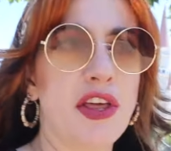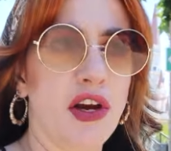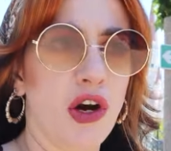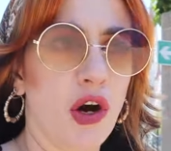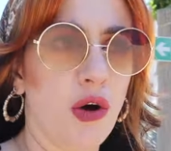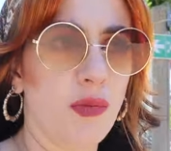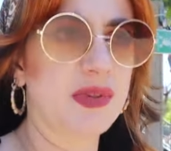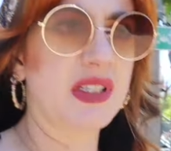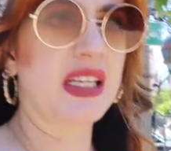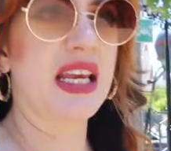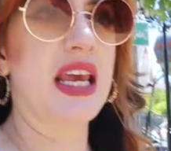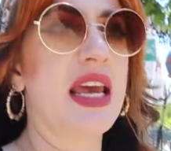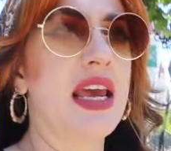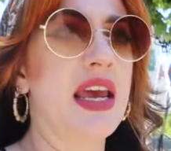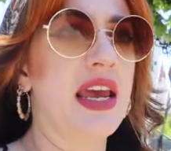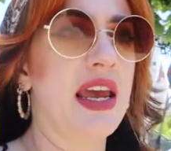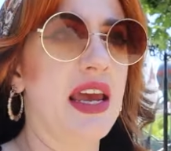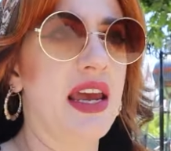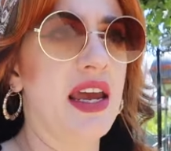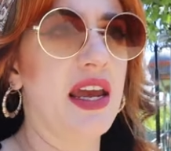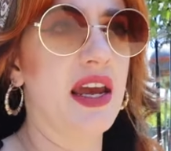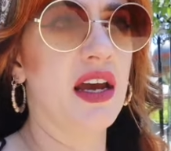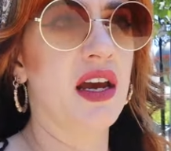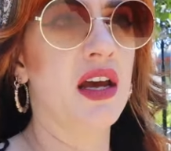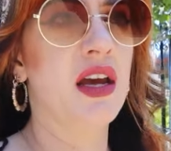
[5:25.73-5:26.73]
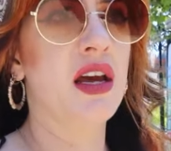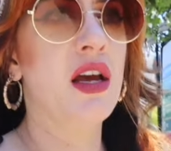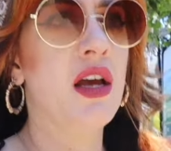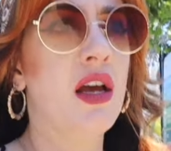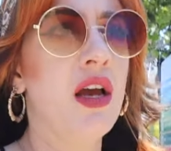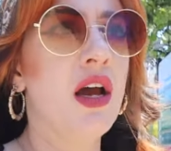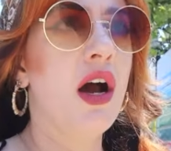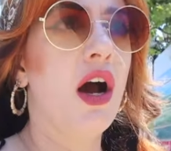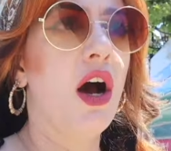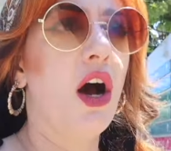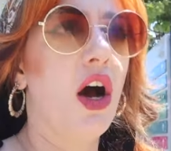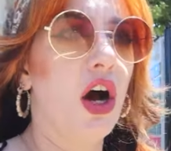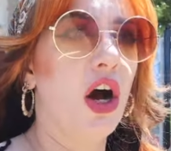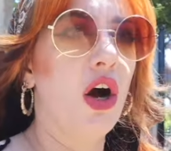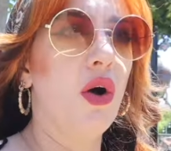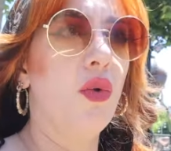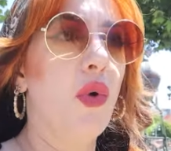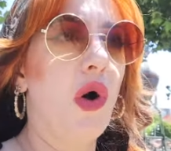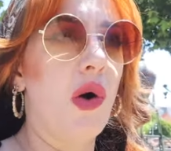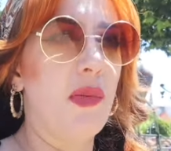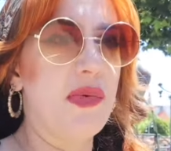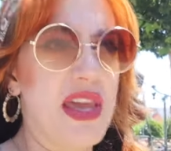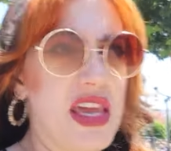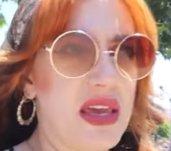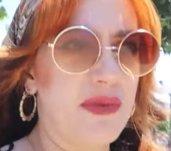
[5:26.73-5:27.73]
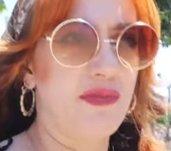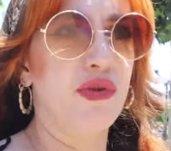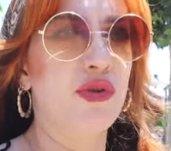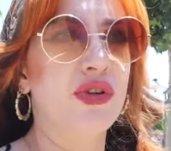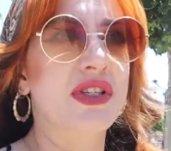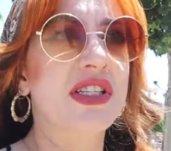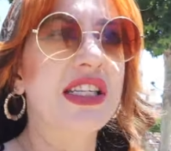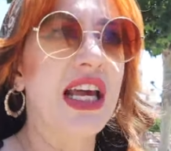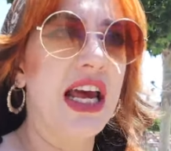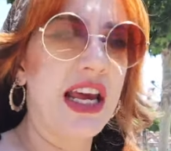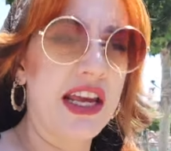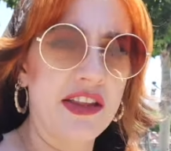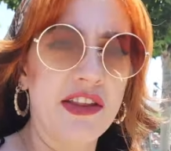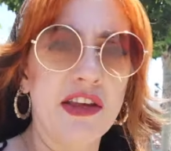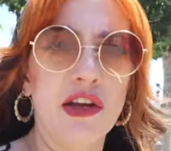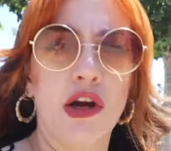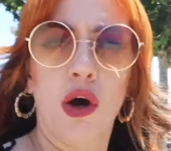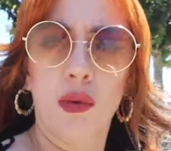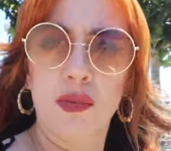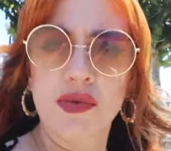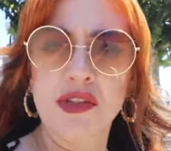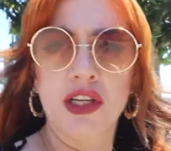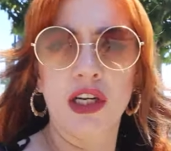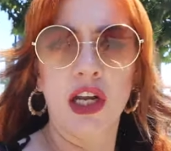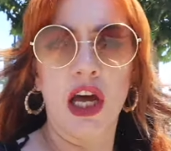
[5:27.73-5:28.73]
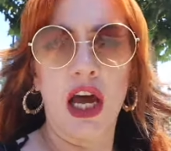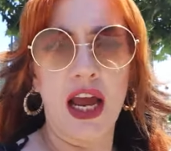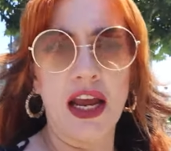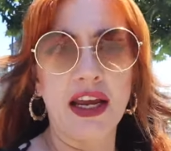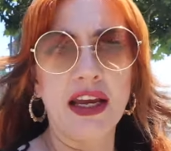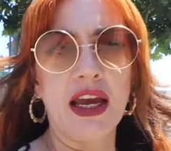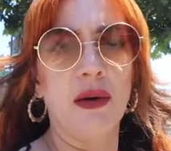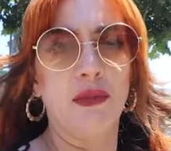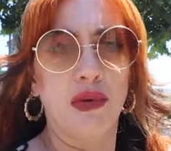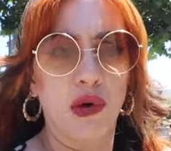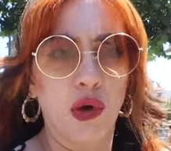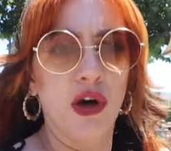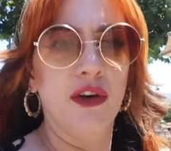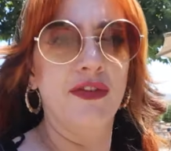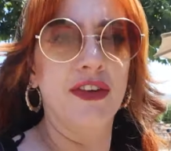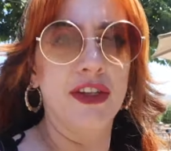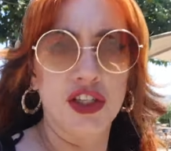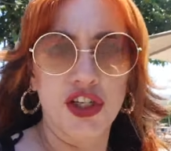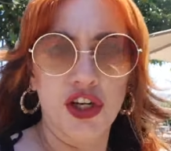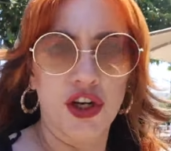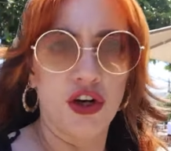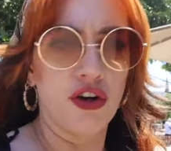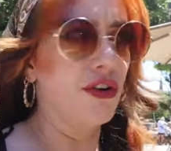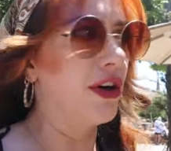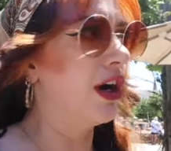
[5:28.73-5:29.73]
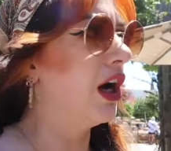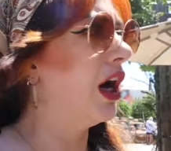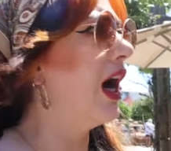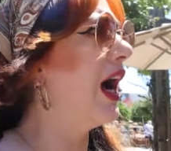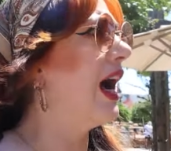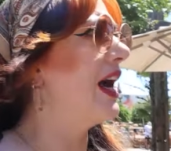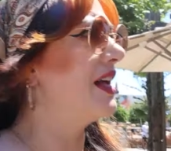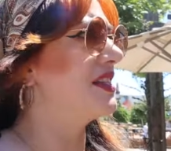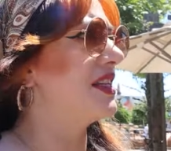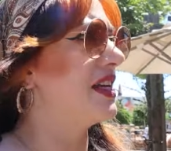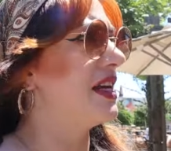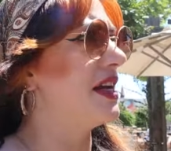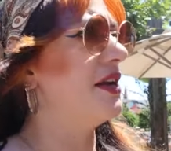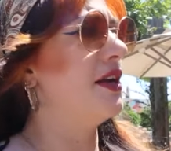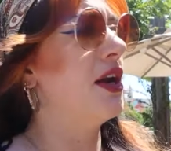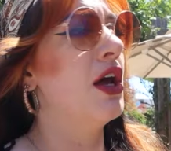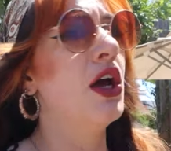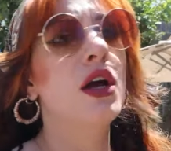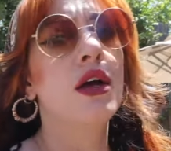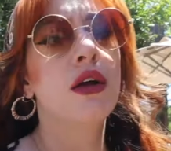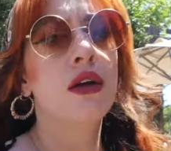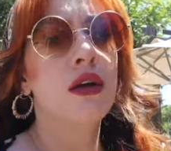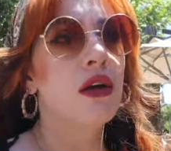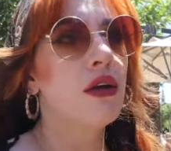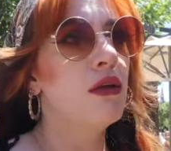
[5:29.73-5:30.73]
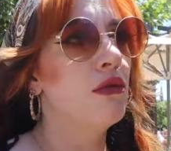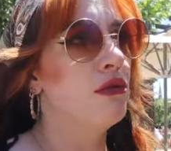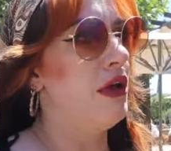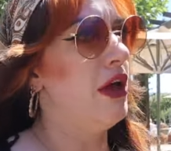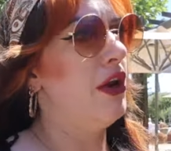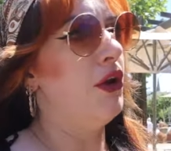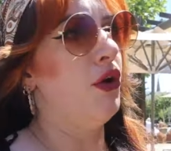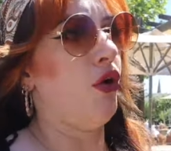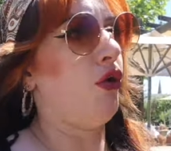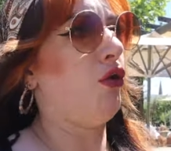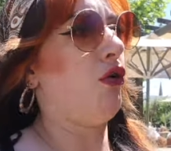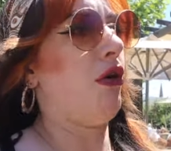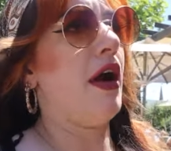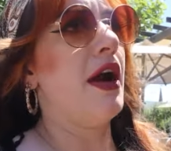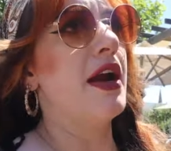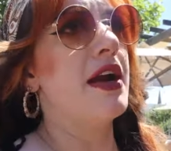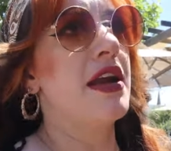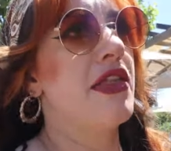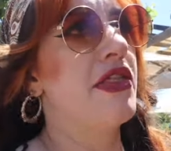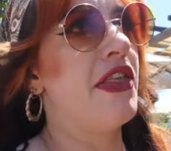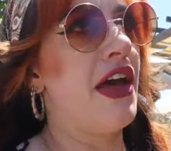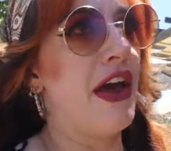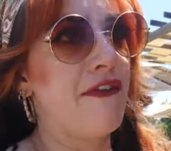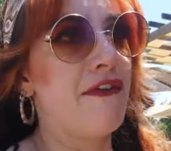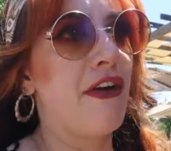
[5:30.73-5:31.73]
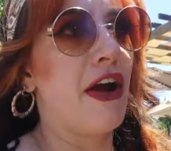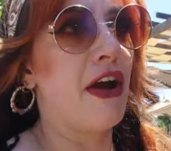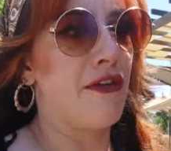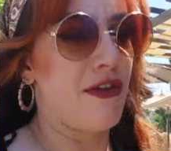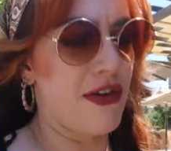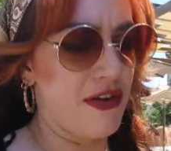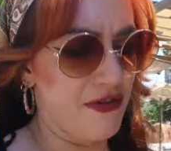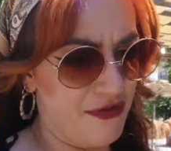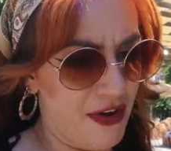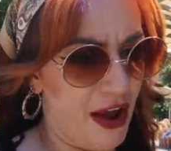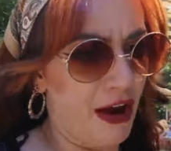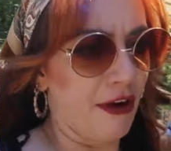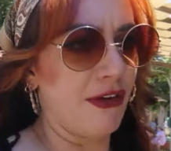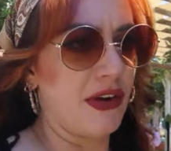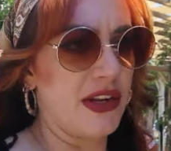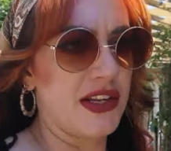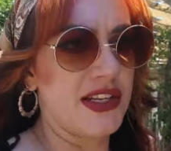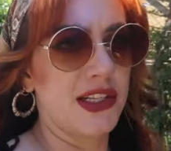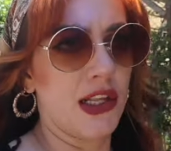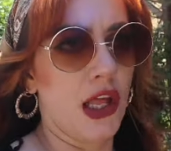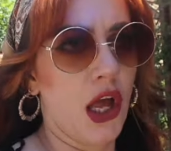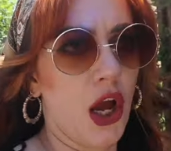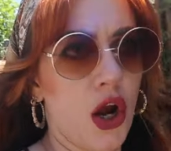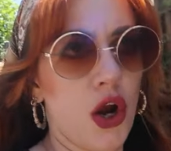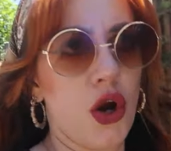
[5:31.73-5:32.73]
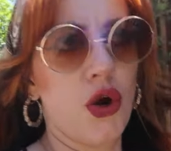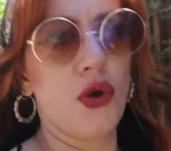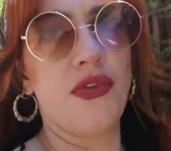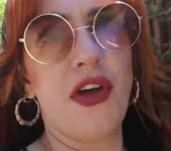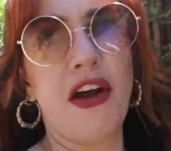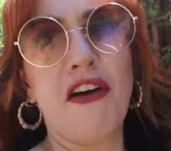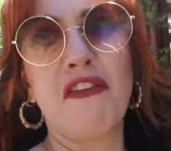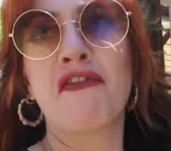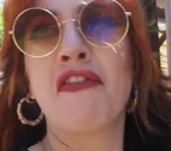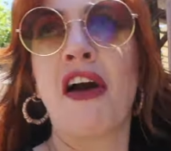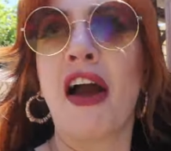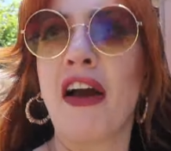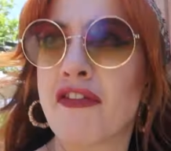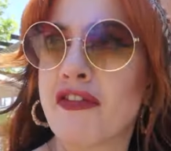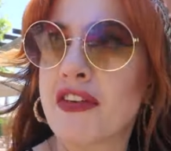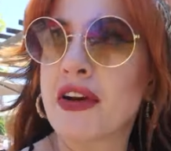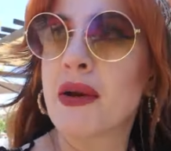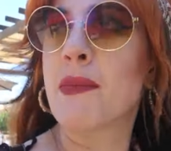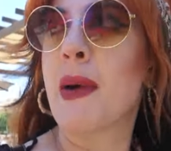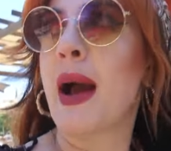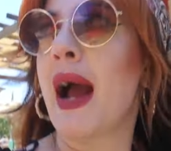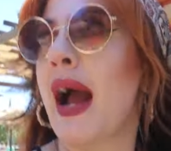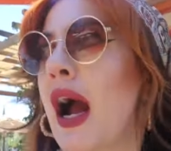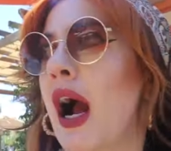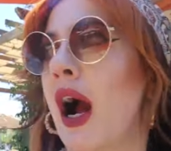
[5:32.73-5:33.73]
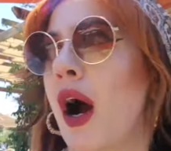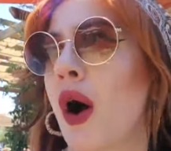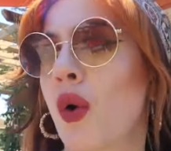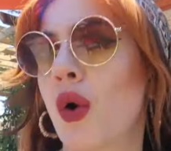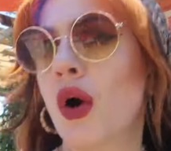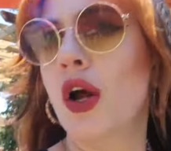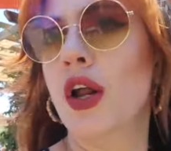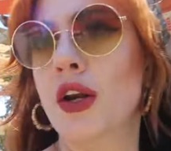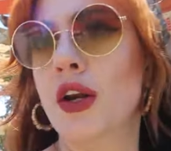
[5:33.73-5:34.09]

the ops here are what people say the ops are like at Ventura, as in they're not great. They're very, very slow. They're faffing about,